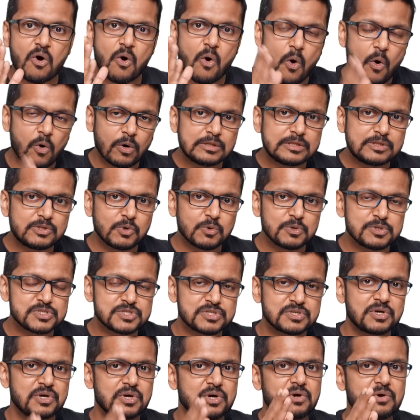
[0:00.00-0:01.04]
All
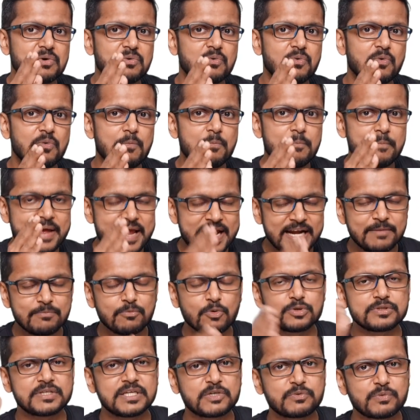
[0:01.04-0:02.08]
those who made
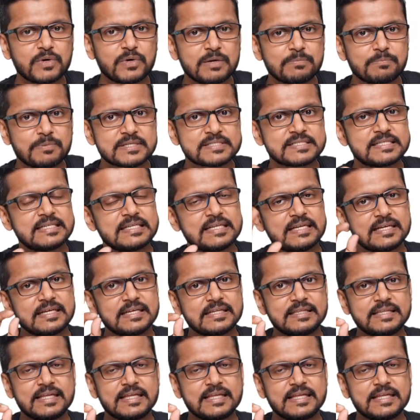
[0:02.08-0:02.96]
more than 12%,